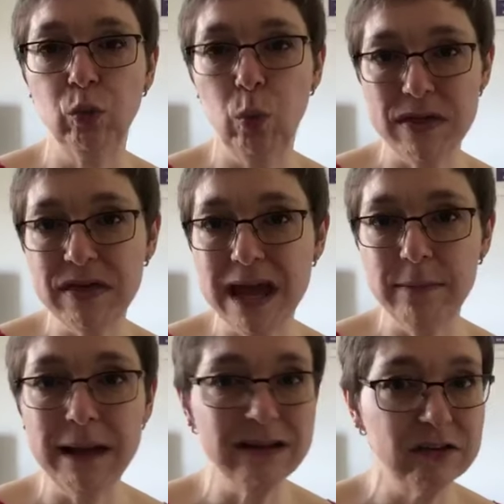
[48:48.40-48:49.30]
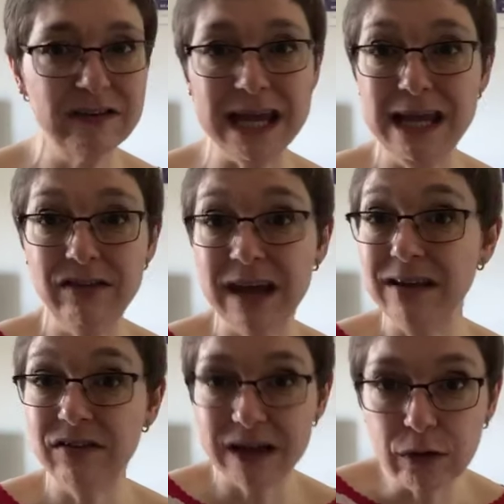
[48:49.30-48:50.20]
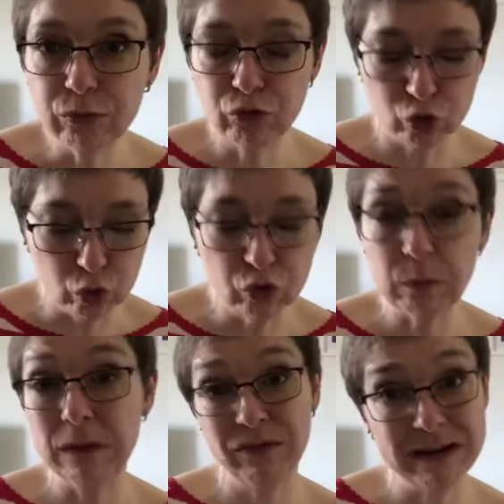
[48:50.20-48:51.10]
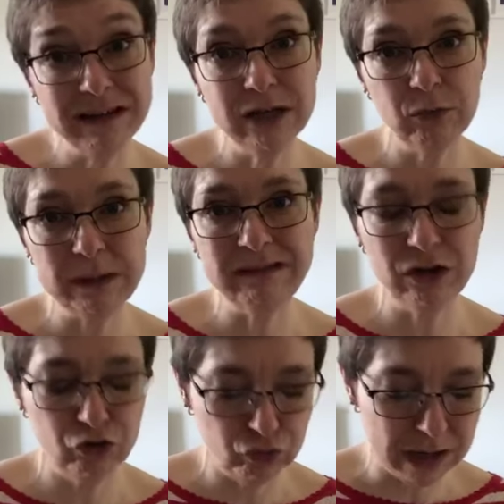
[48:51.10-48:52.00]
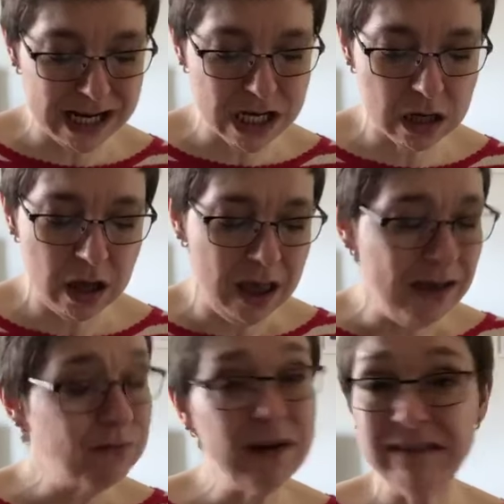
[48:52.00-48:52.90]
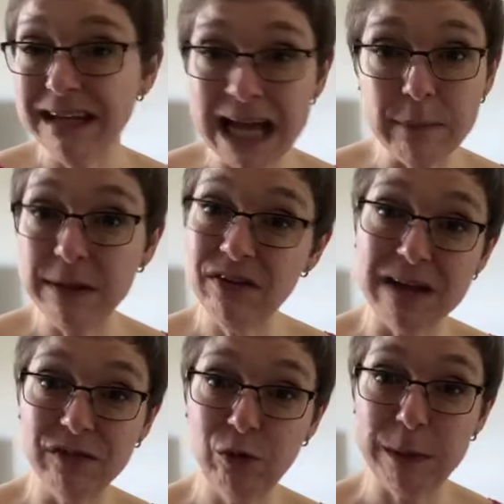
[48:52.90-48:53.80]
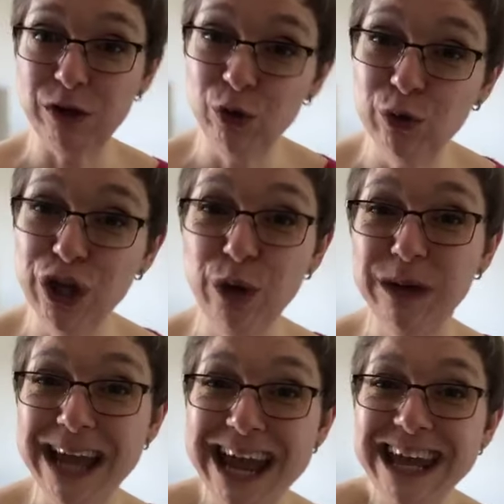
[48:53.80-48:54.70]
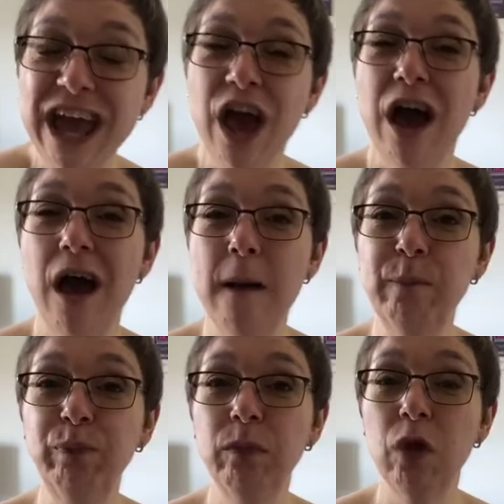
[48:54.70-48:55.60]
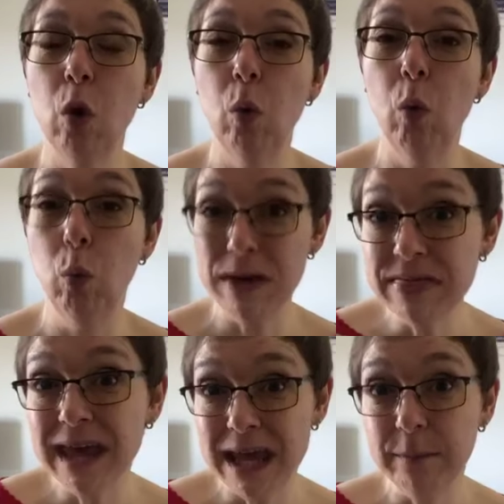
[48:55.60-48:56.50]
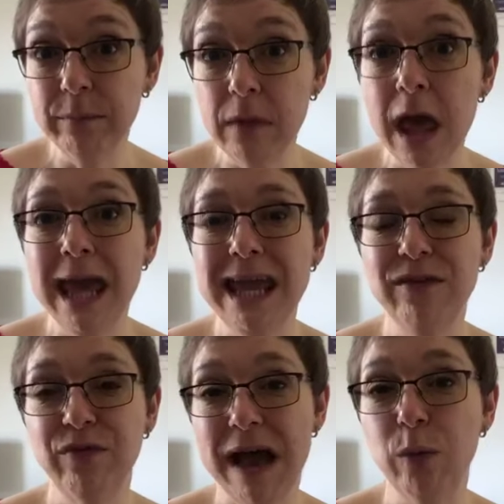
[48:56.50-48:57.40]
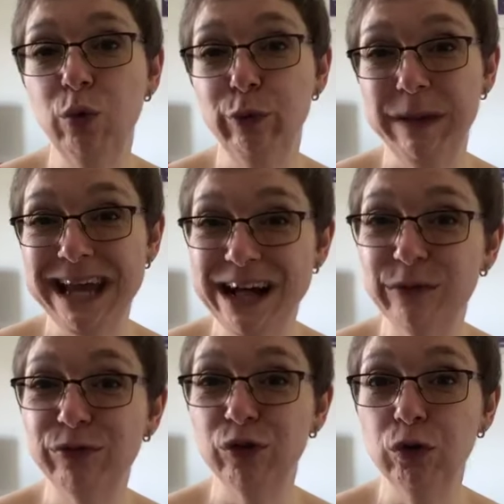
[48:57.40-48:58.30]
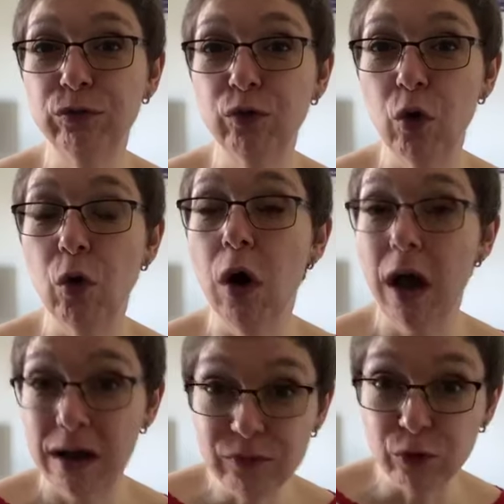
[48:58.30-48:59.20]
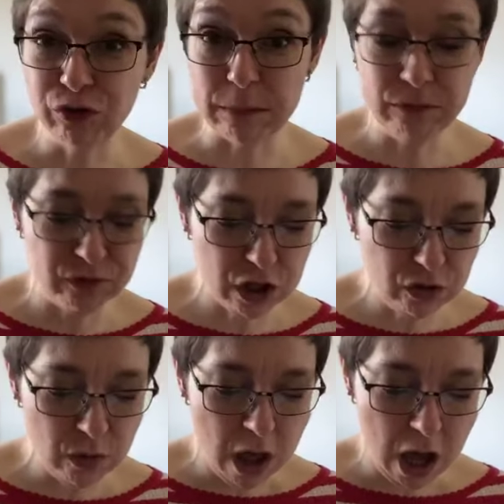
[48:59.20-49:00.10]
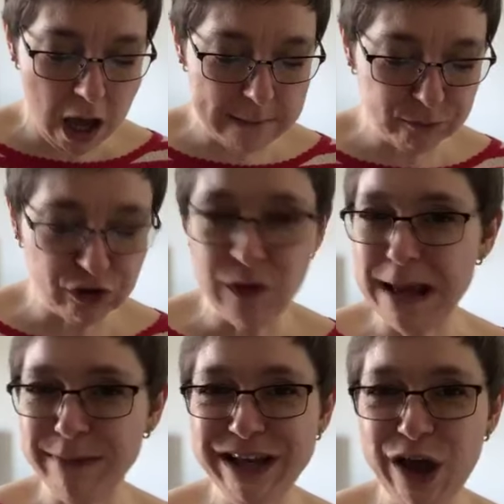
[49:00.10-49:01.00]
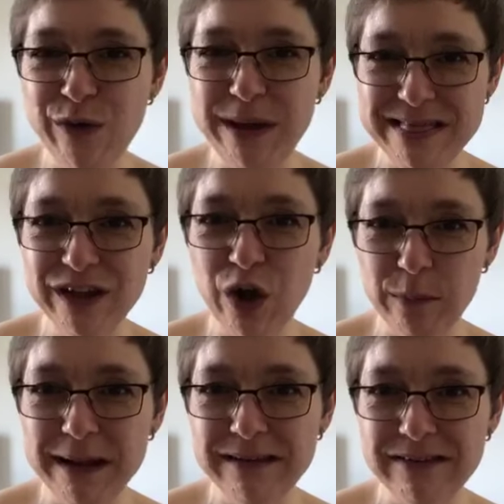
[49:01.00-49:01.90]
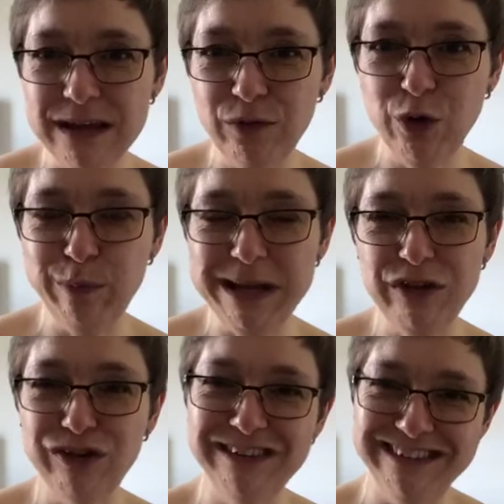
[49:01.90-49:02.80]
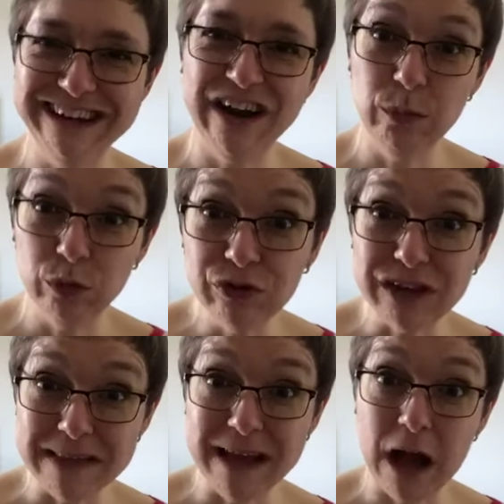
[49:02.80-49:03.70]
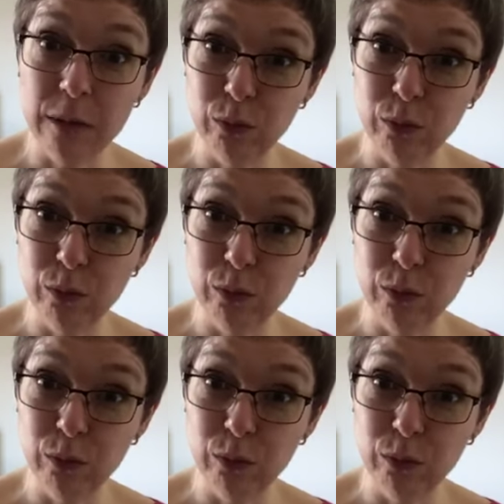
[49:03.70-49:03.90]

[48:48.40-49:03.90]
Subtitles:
with him. As I say, he's a self-taught but very experienced trader. Very happy to have a special Q&A with him, if that would be helpful for some of you. So let me know in the comments if you'd be interested, and I will set that up. We'll